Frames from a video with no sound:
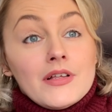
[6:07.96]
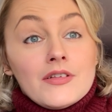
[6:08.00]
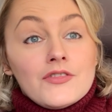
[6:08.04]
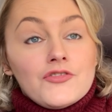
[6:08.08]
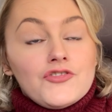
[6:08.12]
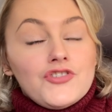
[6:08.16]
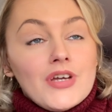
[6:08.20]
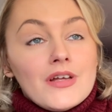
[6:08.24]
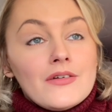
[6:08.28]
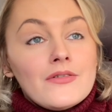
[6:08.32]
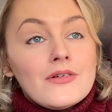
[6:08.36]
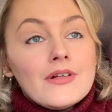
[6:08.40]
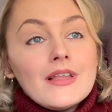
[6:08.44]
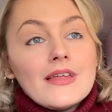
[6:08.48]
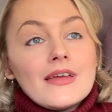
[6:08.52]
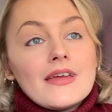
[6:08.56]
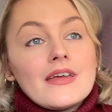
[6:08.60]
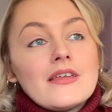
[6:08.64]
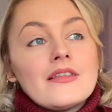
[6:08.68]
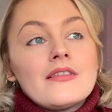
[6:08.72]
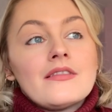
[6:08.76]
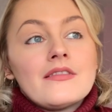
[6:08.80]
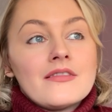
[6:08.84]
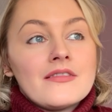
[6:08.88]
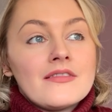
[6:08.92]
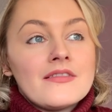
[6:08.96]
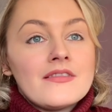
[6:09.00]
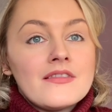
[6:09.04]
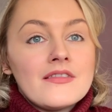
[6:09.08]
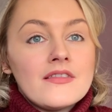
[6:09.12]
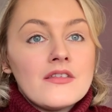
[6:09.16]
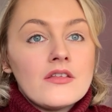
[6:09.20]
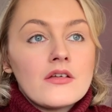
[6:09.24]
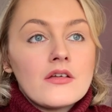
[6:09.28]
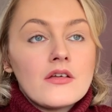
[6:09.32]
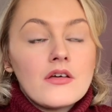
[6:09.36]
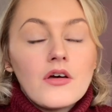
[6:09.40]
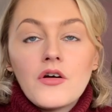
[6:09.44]
Generally,
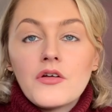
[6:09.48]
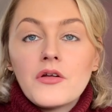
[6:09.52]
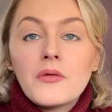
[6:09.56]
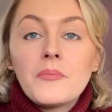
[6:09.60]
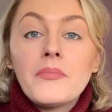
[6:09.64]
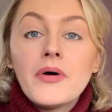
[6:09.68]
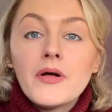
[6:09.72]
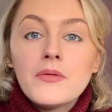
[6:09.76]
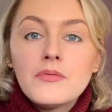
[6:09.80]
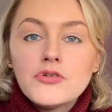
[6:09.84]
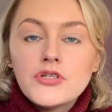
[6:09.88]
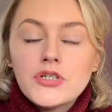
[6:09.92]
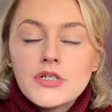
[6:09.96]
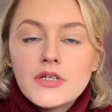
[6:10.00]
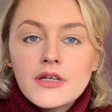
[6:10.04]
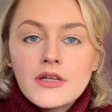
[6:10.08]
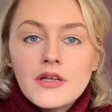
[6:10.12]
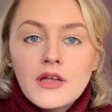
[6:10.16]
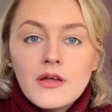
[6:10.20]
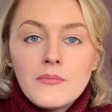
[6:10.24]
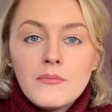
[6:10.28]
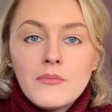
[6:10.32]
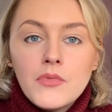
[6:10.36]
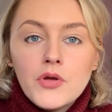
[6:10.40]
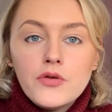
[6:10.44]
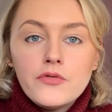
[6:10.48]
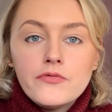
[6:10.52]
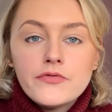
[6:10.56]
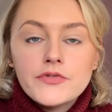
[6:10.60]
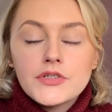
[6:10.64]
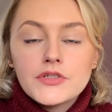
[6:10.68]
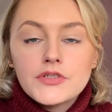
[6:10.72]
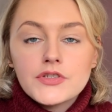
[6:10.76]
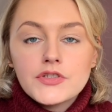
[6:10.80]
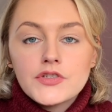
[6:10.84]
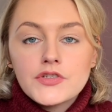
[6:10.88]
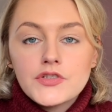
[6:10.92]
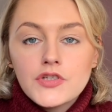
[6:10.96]
God, publishing moves
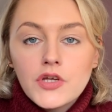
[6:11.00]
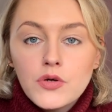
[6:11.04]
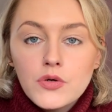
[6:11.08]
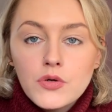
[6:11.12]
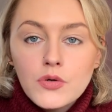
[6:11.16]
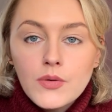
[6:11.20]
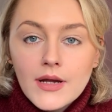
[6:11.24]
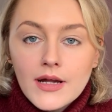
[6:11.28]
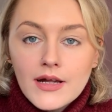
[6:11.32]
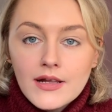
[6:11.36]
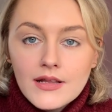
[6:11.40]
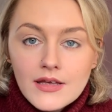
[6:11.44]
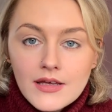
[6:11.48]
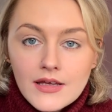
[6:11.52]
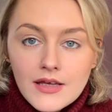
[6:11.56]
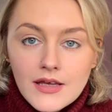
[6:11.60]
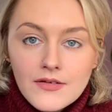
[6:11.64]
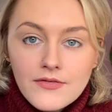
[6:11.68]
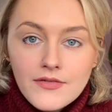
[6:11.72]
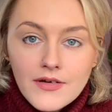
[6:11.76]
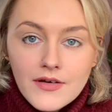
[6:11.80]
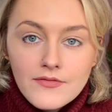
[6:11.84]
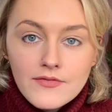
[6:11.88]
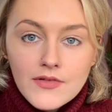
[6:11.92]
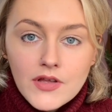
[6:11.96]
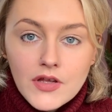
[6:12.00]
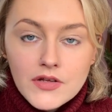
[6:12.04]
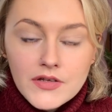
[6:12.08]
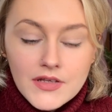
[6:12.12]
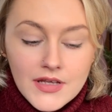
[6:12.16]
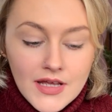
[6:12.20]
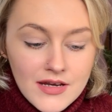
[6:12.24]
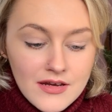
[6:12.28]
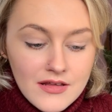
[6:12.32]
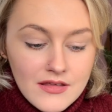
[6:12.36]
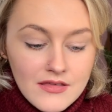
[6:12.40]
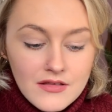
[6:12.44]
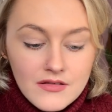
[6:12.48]
so quickly. If I've learned
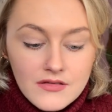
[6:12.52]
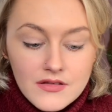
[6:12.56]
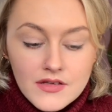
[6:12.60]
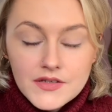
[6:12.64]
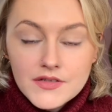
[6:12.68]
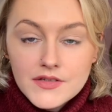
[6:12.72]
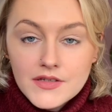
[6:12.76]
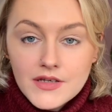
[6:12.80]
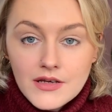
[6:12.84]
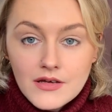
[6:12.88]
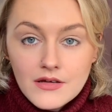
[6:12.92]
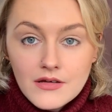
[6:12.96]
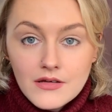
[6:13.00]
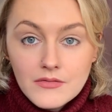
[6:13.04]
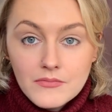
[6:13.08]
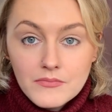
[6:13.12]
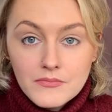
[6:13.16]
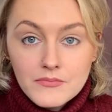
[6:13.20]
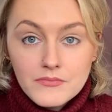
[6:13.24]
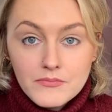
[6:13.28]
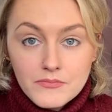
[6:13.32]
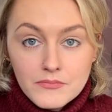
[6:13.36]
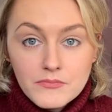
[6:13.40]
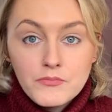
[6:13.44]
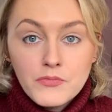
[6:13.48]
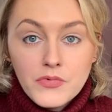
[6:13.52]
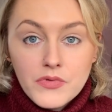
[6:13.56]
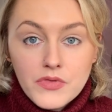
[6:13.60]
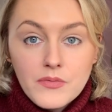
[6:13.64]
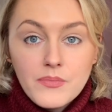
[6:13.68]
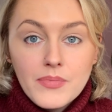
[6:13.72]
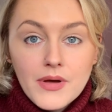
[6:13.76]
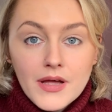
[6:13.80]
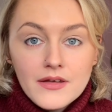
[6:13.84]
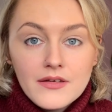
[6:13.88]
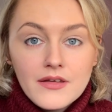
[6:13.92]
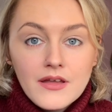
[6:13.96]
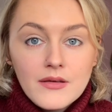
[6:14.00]
anything this year with the
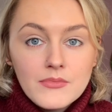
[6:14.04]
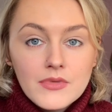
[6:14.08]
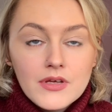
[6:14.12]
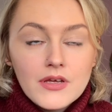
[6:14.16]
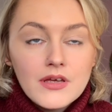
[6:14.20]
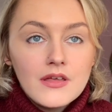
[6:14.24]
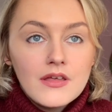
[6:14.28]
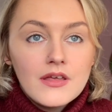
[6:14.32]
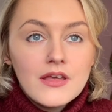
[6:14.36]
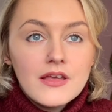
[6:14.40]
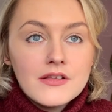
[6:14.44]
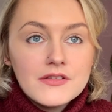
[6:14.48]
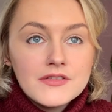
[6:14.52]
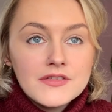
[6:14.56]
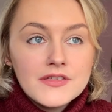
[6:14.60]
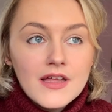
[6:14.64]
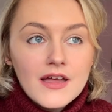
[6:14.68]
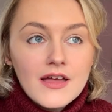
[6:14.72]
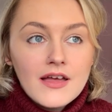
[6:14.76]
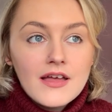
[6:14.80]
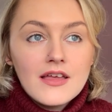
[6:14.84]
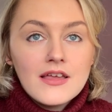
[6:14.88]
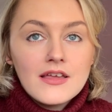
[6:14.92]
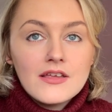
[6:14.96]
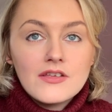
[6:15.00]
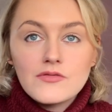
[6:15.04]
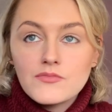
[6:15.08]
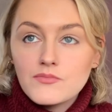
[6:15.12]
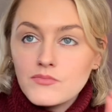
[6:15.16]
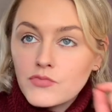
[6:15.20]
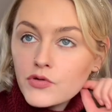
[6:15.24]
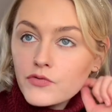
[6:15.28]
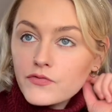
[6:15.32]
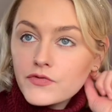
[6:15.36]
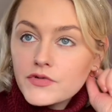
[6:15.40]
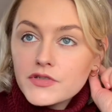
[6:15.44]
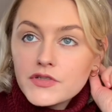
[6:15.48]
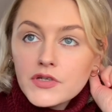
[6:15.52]
pandemic, is that it
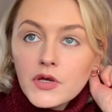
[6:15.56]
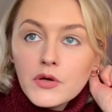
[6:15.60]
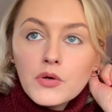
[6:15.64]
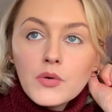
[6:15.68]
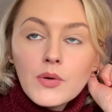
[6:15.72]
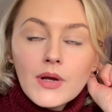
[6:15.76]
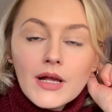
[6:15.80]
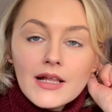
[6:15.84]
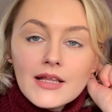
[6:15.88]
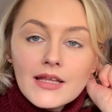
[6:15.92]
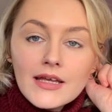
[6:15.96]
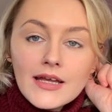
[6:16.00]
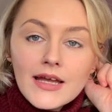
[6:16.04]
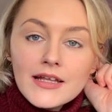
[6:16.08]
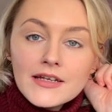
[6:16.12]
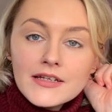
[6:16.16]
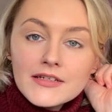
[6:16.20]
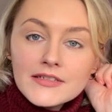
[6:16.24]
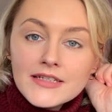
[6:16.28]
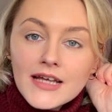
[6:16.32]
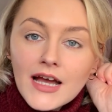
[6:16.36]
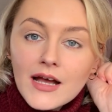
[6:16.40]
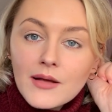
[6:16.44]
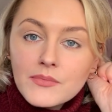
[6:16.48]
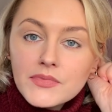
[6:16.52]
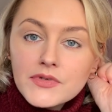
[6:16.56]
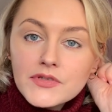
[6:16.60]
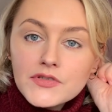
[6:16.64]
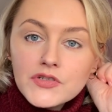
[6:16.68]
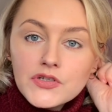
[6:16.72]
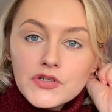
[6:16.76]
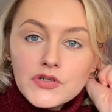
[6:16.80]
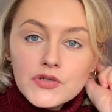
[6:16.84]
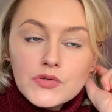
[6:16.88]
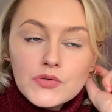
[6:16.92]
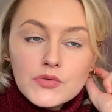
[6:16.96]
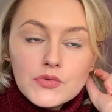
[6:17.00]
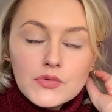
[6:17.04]
moves so quickly and adapts
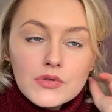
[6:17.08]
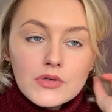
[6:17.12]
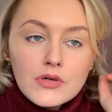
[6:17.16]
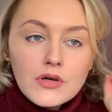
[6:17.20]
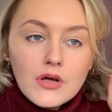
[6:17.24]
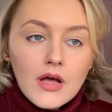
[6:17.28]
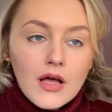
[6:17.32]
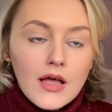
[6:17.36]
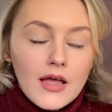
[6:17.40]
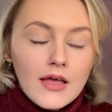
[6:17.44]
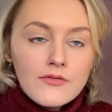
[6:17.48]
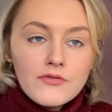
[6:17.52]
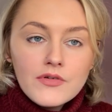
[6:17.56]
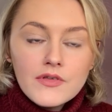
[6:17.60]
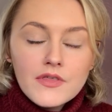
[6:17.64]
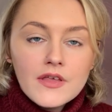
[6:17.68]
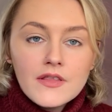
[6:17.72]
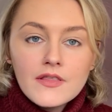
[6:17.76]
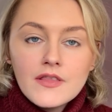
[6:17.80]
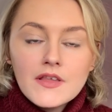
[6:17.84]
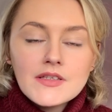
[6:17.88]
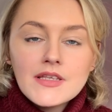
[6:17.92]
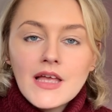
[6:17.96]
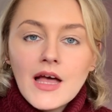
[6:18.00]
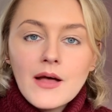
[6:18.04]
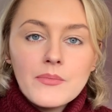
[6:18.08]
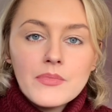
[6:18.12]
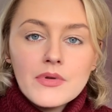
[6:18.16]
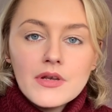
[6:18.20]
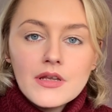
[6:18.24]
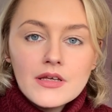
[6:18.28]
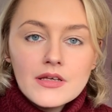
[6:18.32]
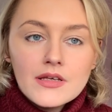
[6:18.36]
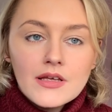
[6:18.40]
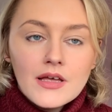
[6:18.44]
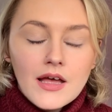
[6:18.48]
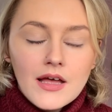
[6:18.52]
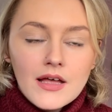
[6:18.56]
to everything that's
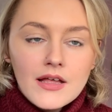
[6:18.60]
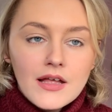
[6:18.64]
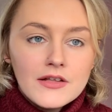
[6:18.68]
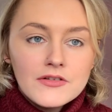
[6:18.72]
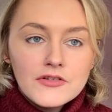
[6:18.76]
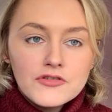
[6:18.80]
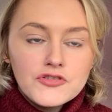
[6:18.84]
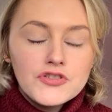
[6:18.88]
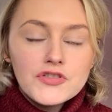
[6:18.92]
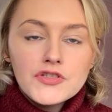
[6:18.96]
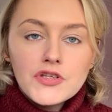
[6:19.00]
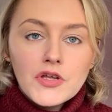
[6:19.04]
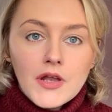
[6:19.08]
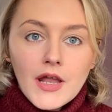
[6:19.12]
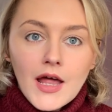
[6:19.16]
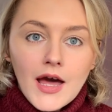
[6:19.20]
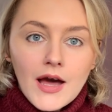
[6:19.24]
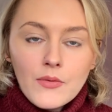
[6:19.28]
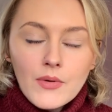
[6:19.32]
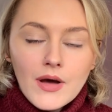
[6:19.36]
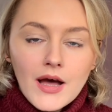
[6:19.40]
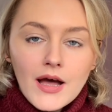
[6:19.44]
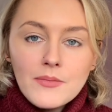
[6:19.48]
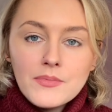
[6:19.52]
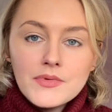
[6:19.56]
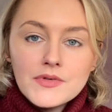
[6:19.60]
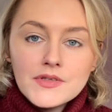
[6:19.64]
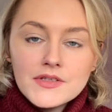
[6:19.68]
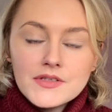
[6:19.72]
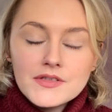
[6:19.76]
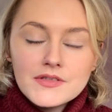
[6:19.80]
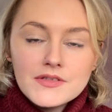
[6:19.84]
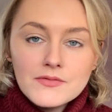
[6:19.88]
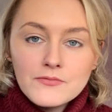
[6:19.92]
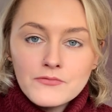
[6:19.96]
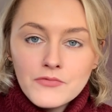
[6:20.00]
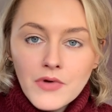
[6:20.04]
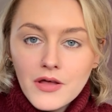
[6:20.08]
happening. I just don't know how it happens,
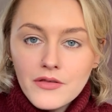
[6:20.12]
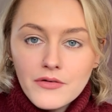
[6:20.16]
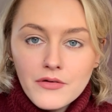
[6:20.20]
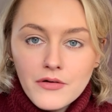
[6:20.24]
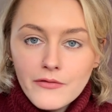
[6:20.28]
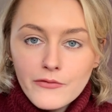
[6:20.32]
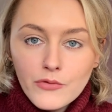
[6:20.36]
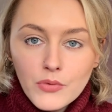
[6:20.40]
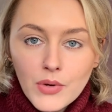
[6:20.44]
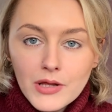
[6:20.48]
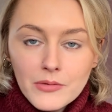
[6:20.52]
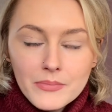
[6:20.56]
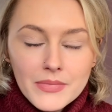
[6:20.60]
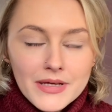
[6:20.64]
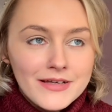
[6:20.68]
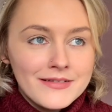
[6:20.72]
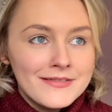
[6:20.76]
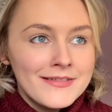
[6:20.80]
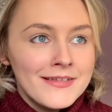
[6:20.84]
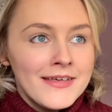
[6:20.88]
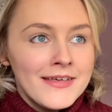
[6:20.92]
it's rather overwhelming,